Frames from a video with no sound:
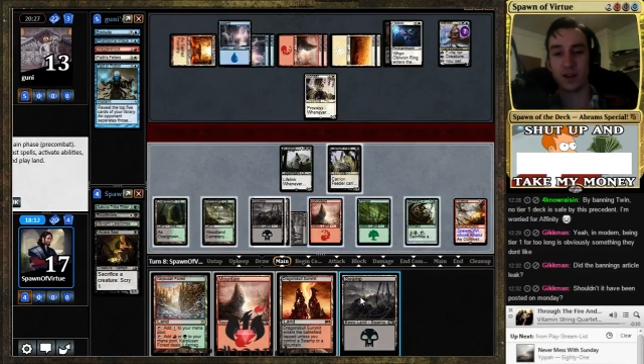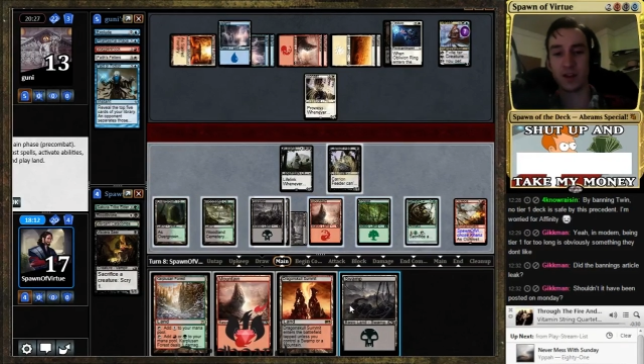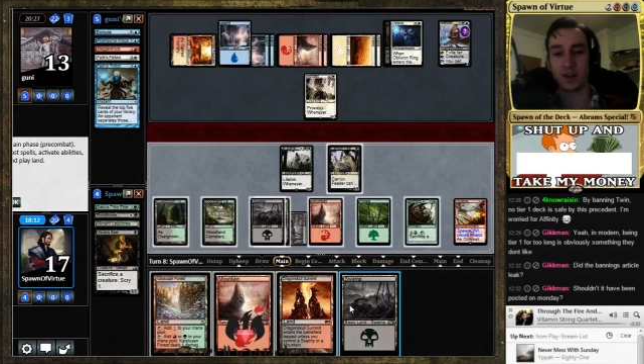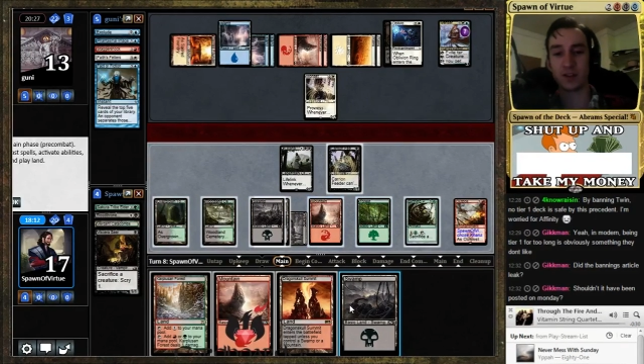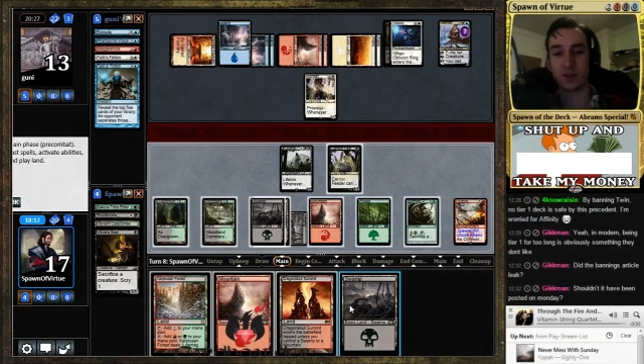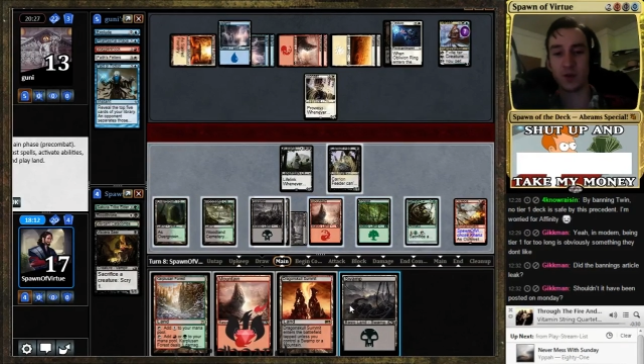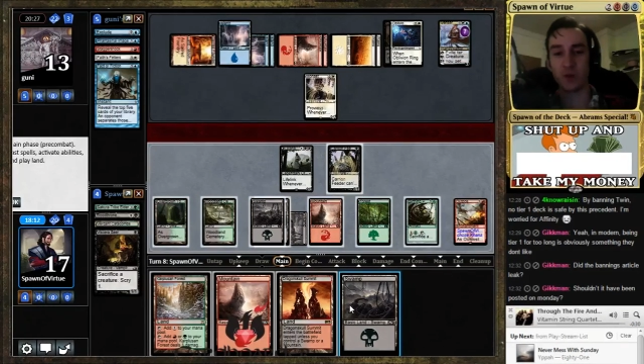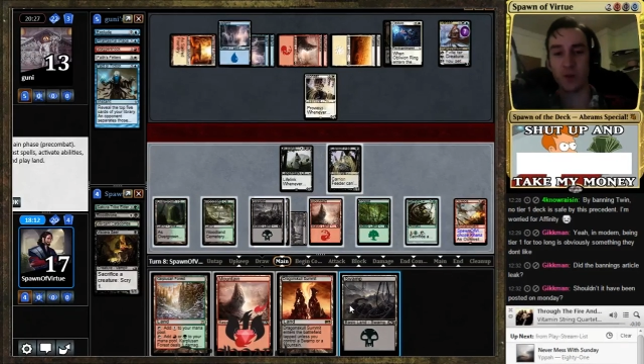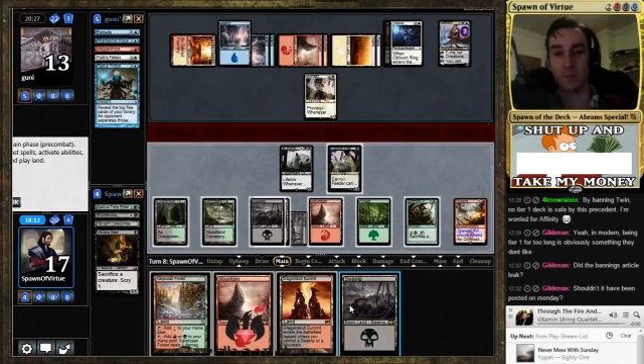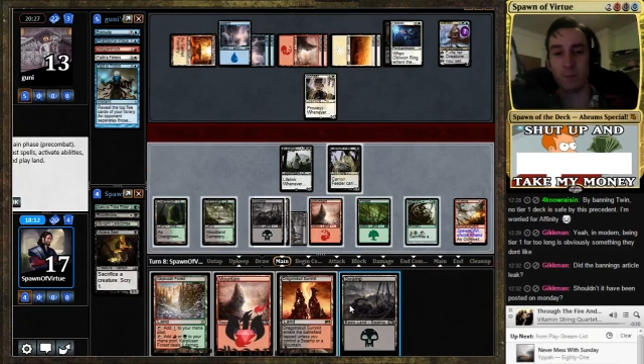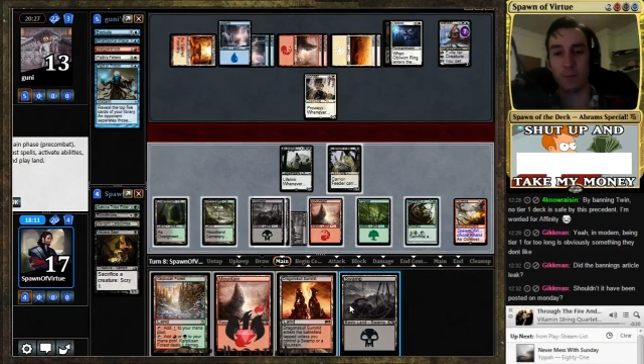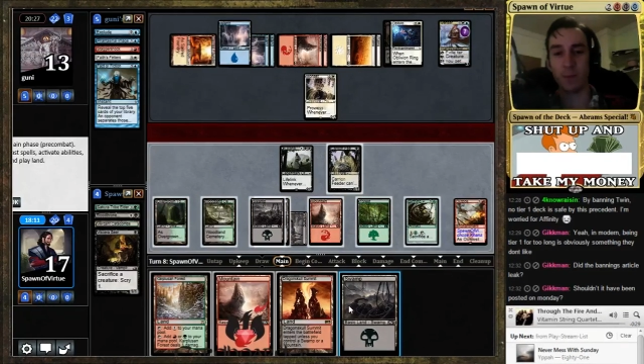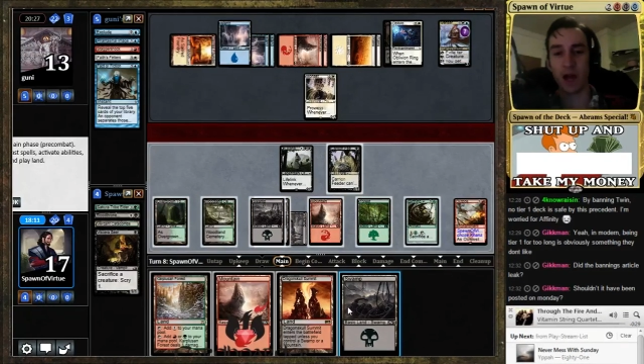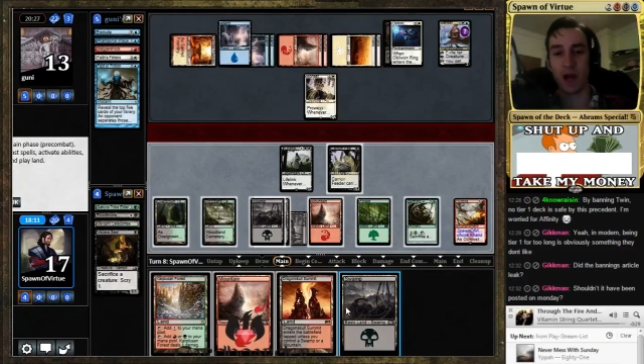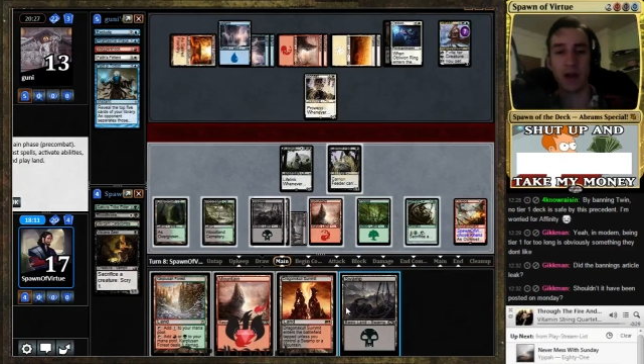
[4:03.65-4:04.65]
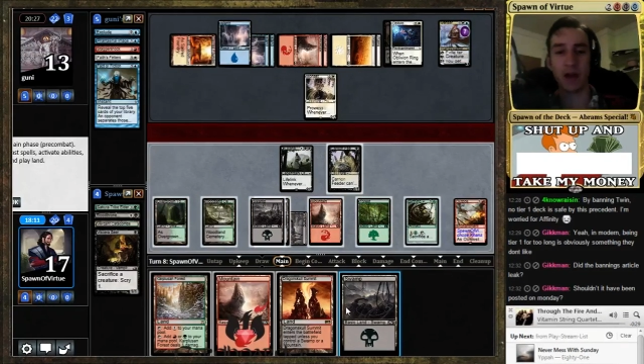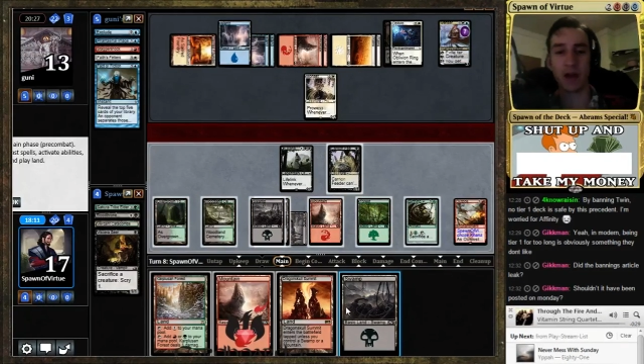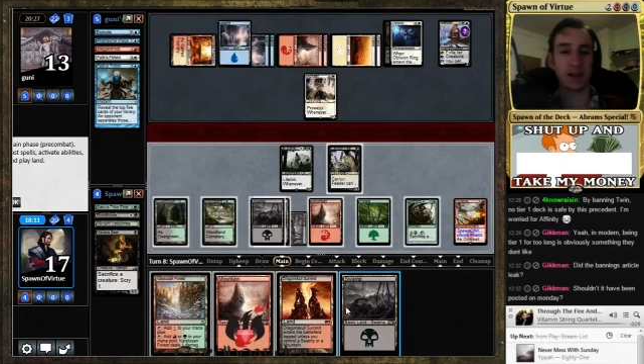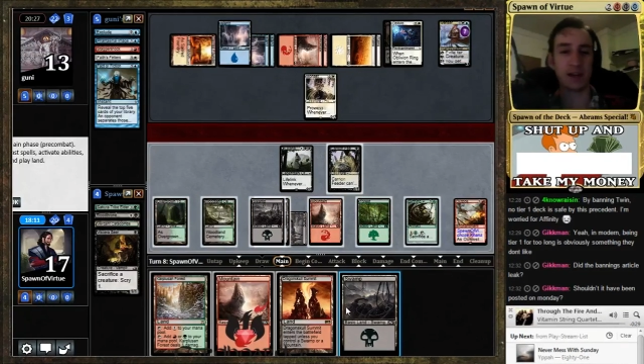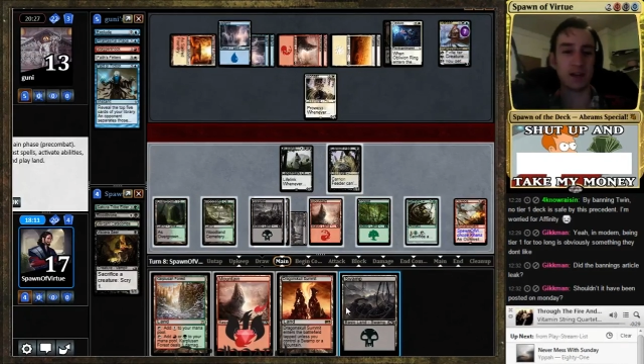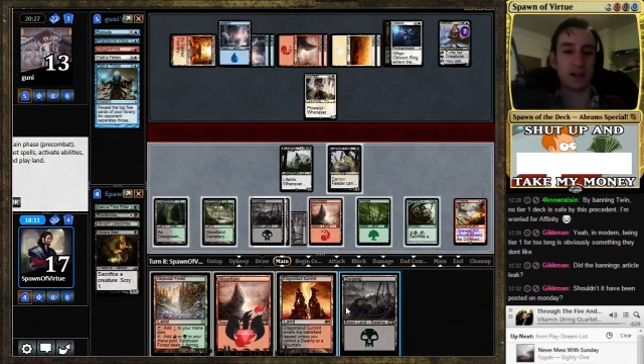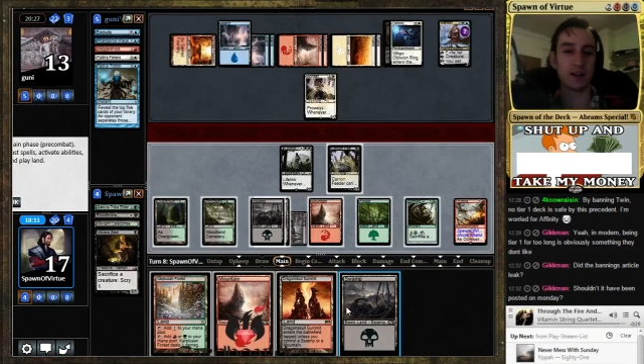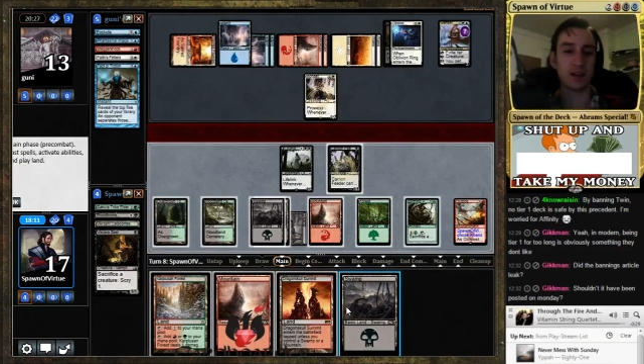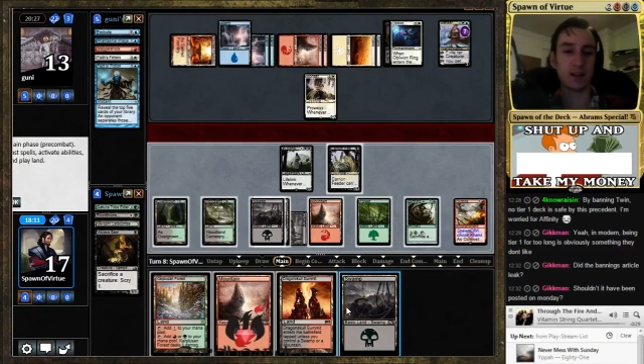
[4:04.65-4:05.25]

So what about potting